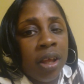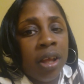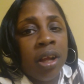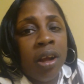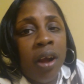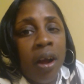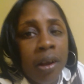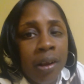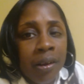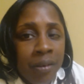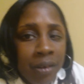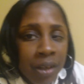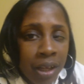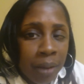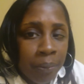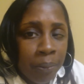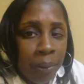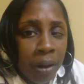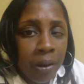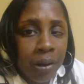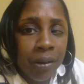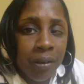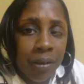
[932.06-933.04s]
Courtesy of
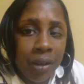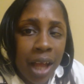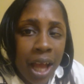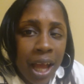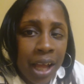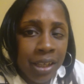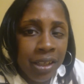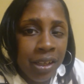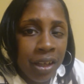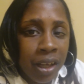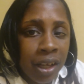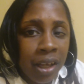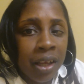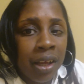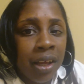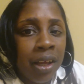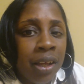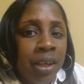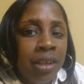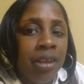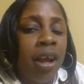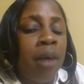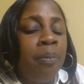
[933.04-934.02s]
Mona Scott
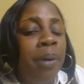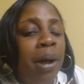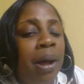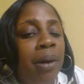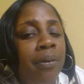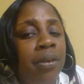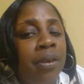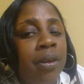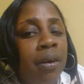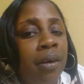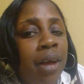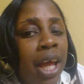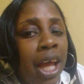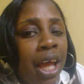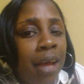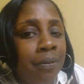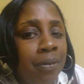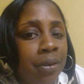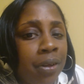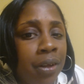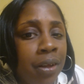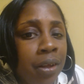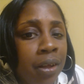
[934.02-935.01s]
Young, y'all probably was gonna
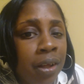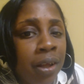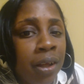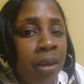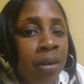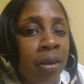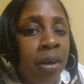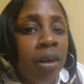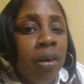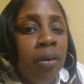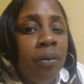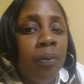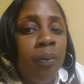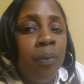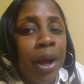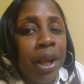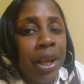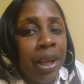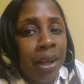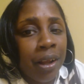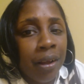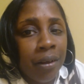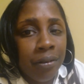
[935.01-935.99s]
have a little
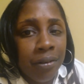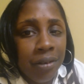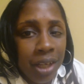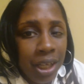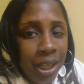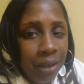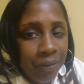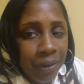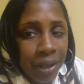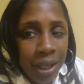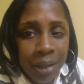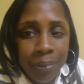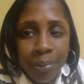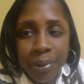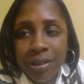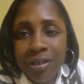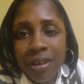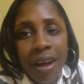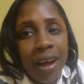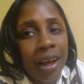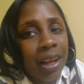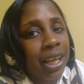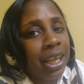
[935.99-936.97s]
wedding on TV, but
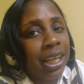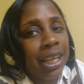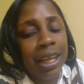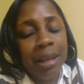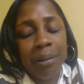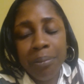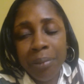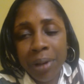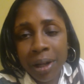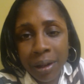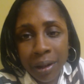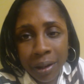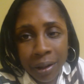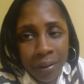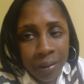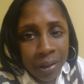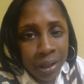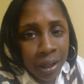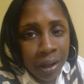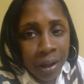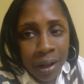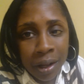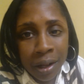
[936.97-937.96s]
y'all didn't get married
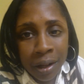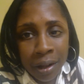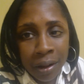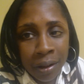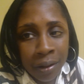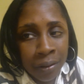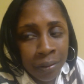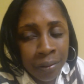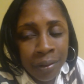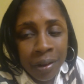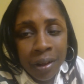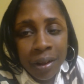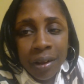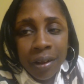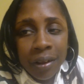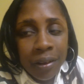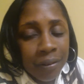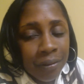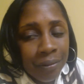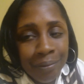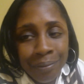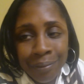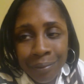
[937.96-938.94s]
on your own.
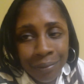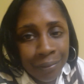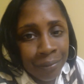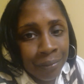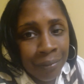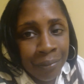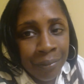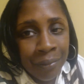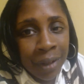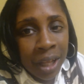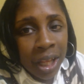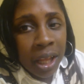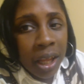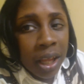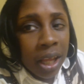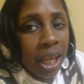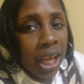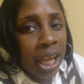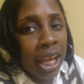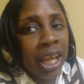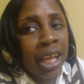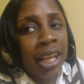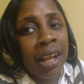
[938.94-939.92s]

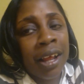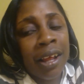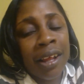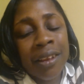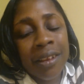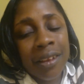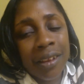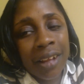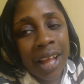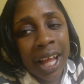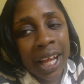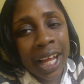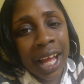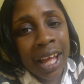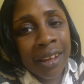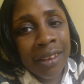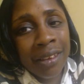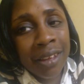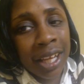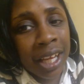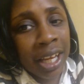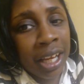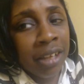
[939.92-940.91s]
And like I
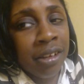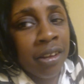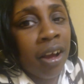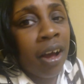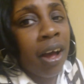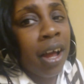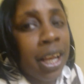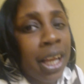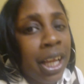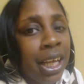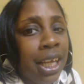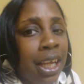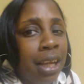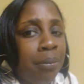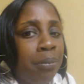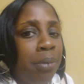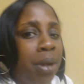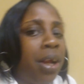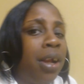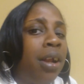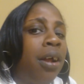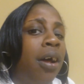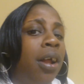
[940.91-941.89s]
said, y'all didn't get
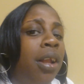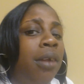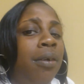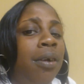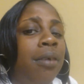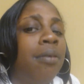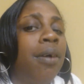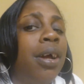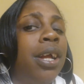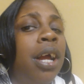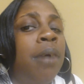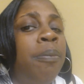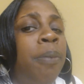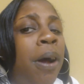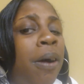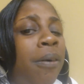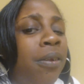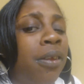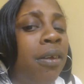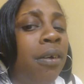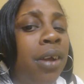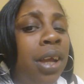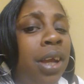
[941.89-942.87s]
married. The only reason why y'all probably
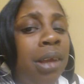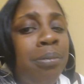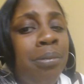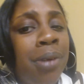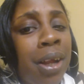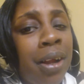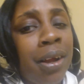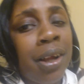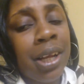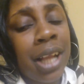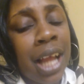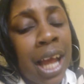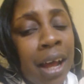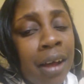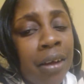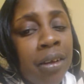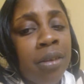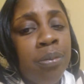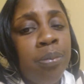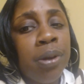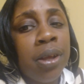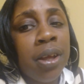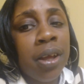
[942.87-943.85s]
was gonna get married now
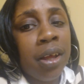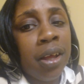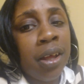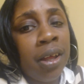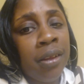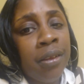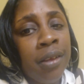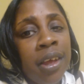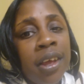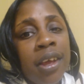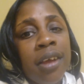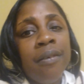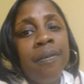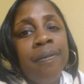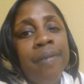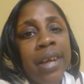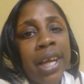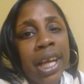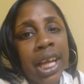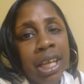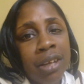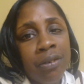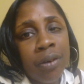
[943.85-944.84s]
is because
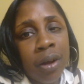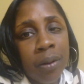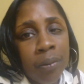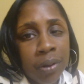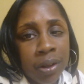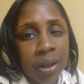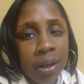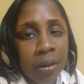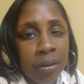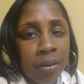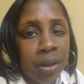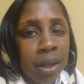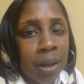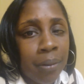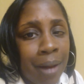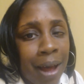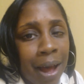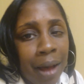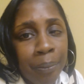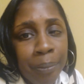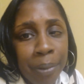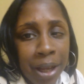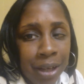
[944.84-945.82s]
VH1 was gonna
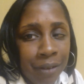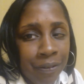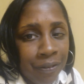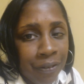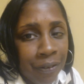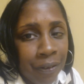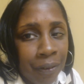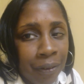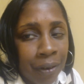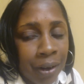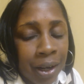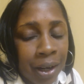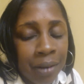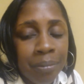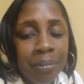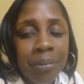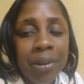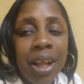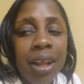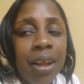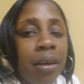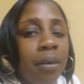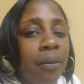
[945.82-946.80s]
somehow pay for it.
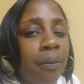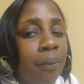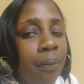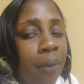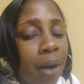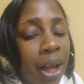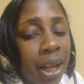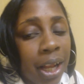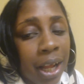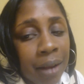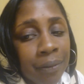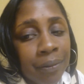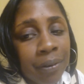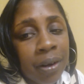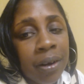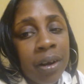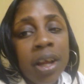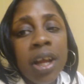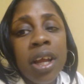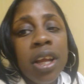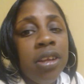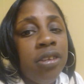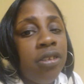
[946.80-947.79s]
Whatever.
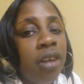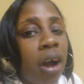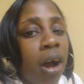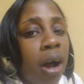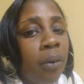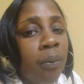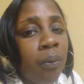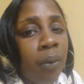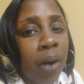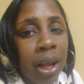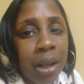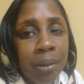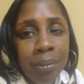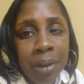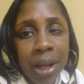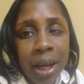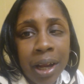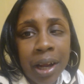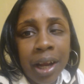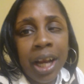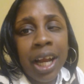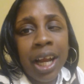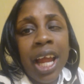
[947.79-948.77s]
Y'all wasn't
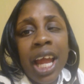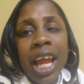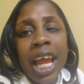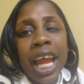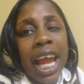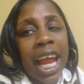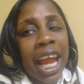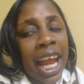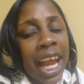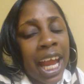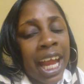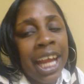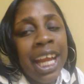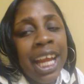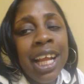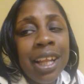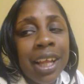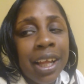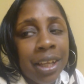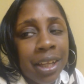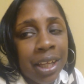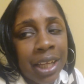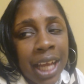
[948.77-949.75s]
married, and he
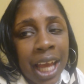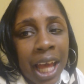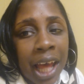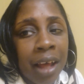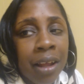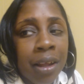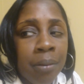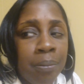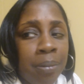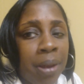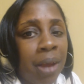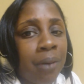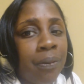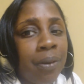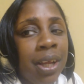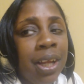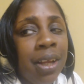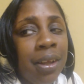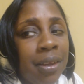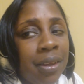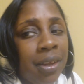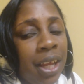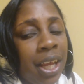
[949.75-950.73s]
let the cat out the bag when
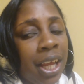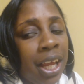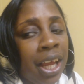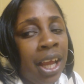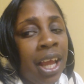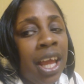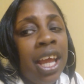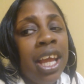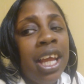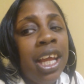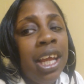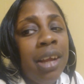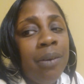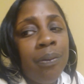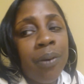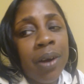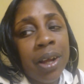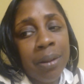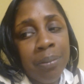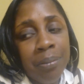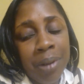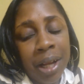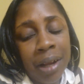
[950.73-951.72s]
he said he
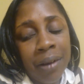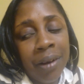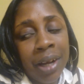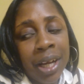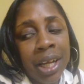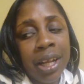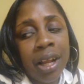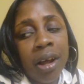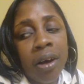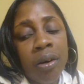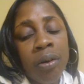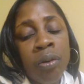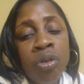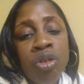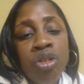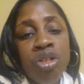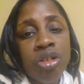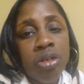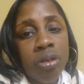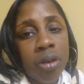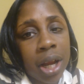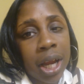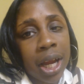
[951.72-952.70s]
wouldn't marry no
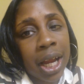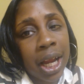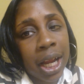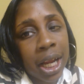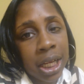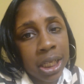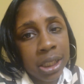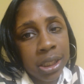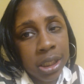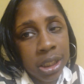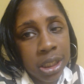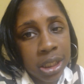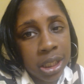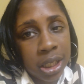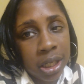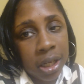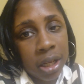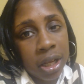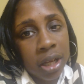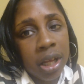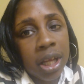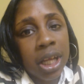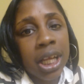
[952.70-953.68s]
trash.
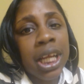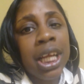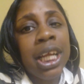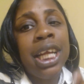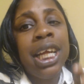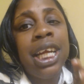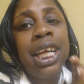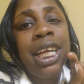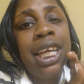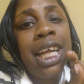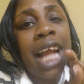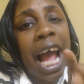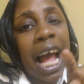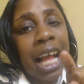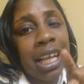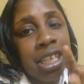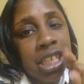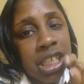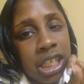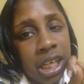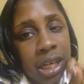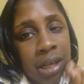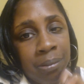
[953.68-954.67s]

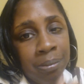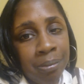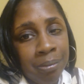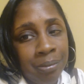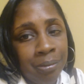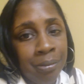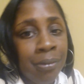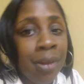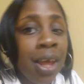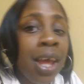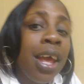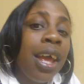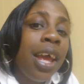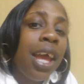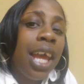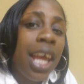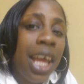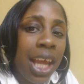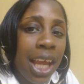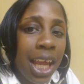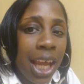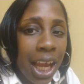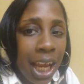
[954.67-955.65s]
Gotcha.
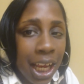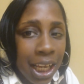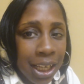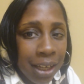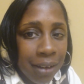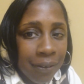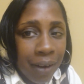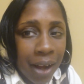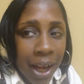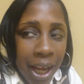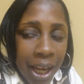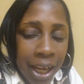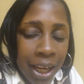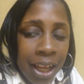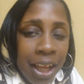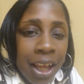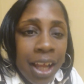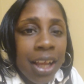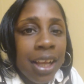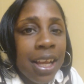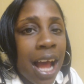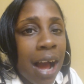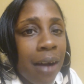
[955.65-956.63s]
Anyway,
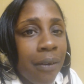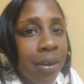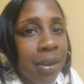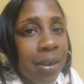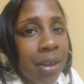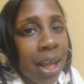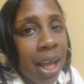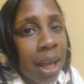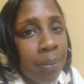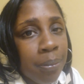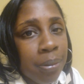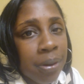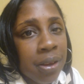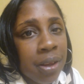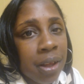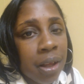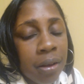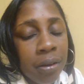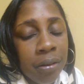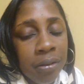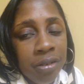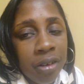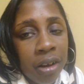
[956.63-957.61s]
that was the
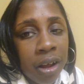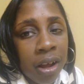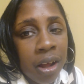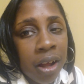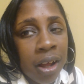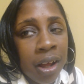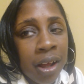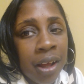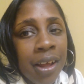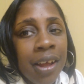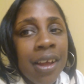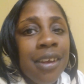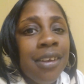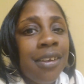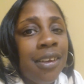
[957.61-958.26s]
episode, y'all.